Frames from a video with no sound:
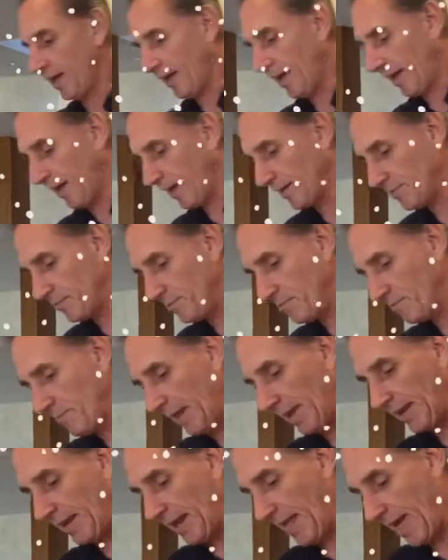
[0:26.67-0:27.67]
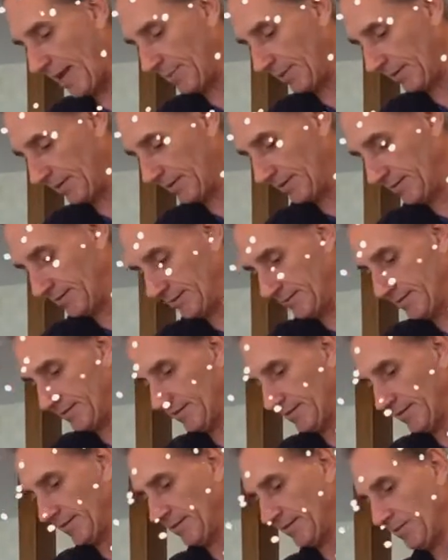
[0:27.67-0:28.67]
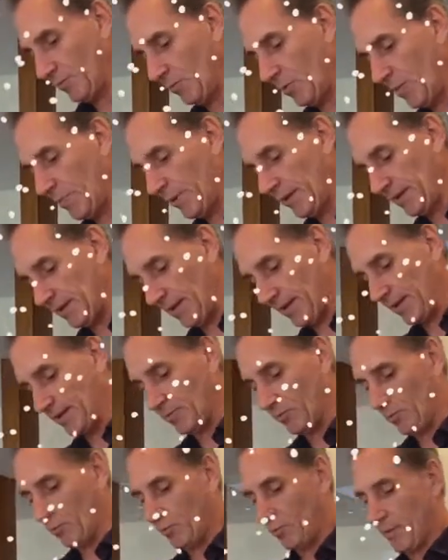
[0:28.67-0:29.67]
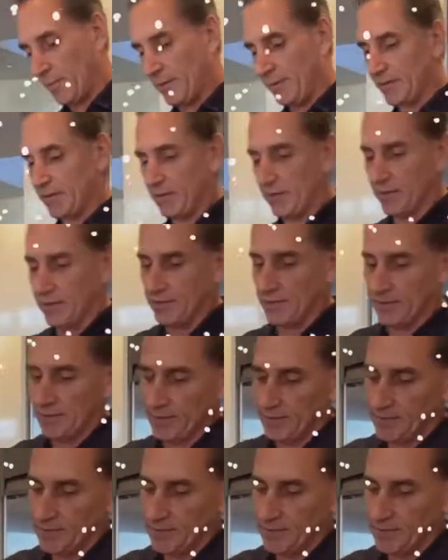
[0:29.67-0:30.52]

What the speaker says: and make it happen. Whip it and whip it good.